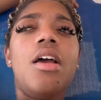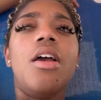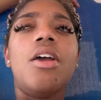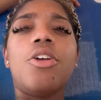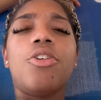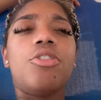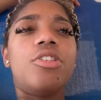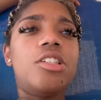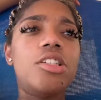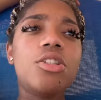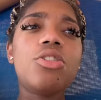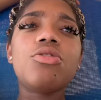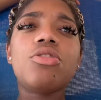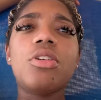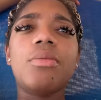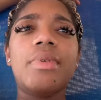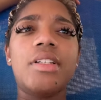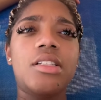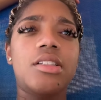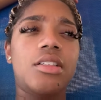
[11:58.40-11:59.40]
You could just go to
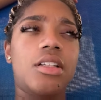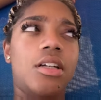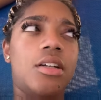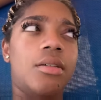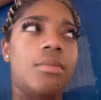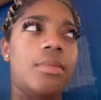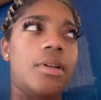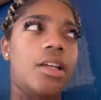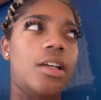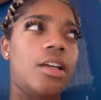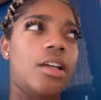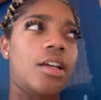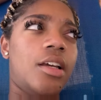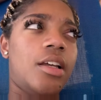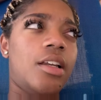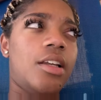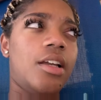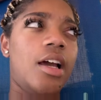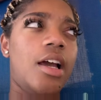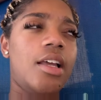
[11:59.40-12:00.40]
a beach club.
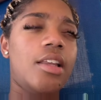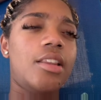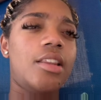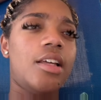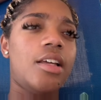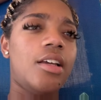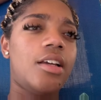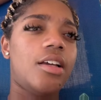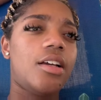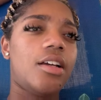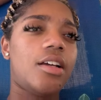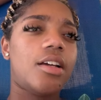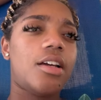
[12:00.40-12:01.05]
And I think